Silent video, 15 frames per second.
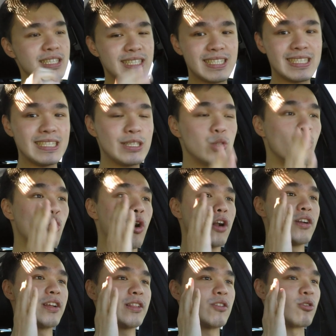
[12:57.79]

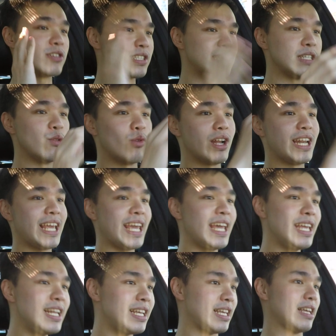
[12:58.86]
C200 or
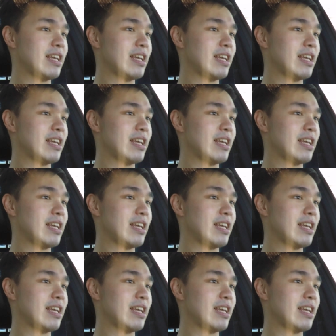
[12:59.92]
C180,